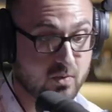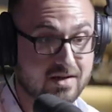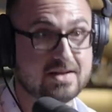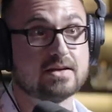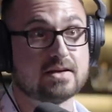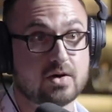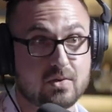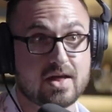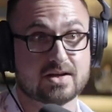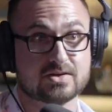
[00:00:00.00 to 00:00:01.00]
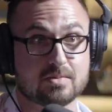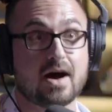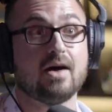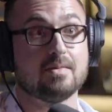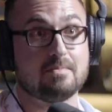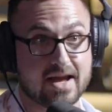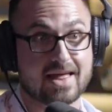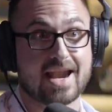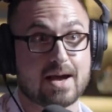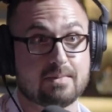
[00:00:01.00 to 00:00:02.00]
are willing to go the extra mile and
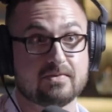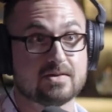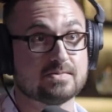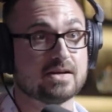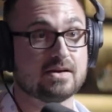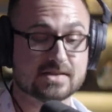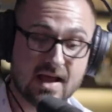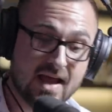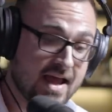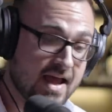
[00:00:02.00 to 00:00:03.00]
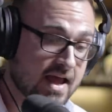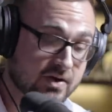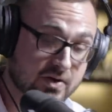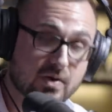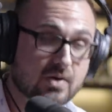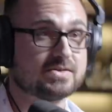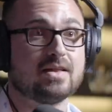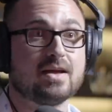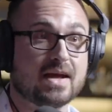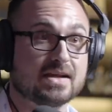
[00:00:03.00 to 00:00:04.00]
make that happen for themselves. And kudos
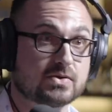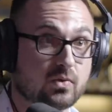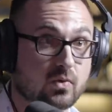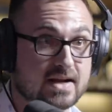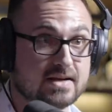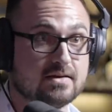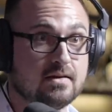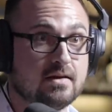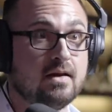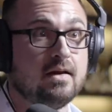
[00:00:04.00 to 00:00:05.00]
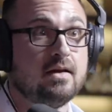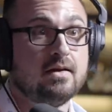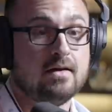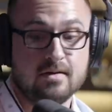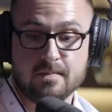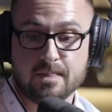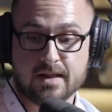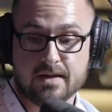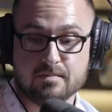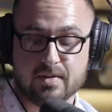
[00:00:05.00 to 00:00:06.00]
to them. That's great.
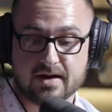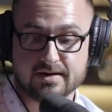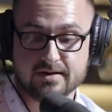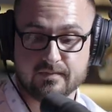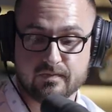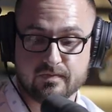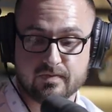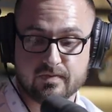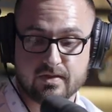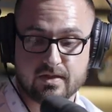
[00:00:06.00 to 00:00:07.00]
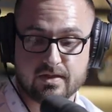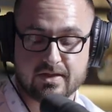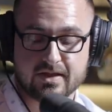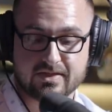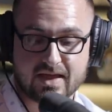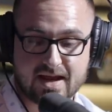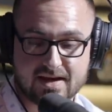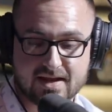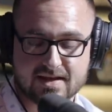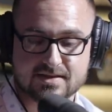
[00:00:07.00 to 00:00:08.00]
But the
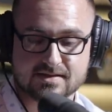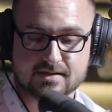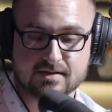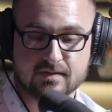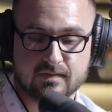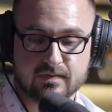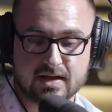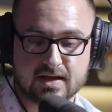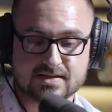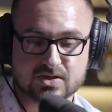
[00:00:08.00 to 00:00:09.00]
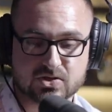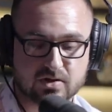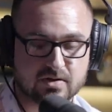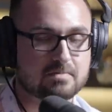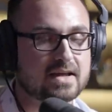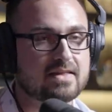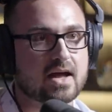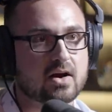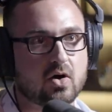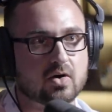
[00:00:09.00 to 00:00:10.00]
thing is, is it shouldn't be
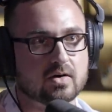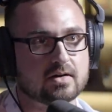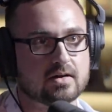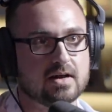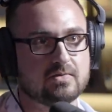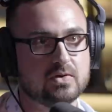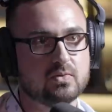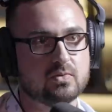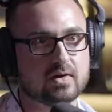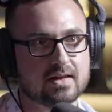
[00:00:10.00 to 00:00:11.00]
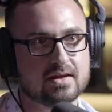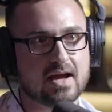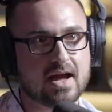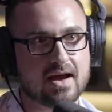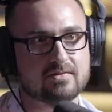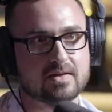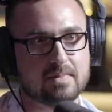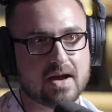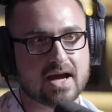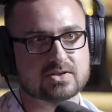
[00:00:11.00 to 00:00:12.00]
that hard. If you really have
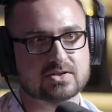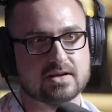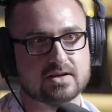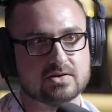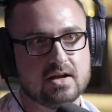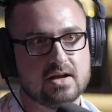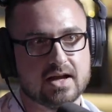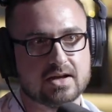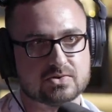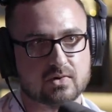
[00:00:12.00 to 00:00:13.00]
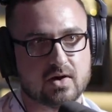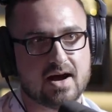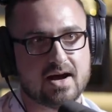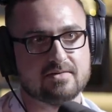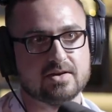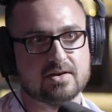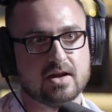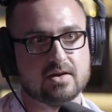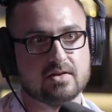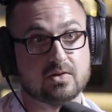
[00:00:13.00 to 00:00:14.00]
the passion and, and drive
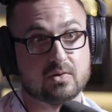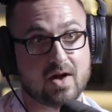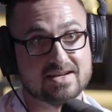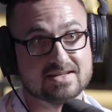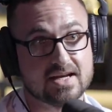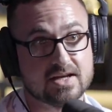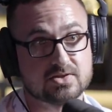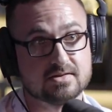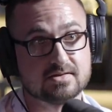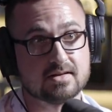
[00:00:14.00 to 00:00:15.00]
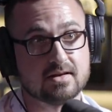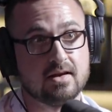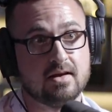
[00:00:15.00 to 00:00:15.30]
and, and the right intentions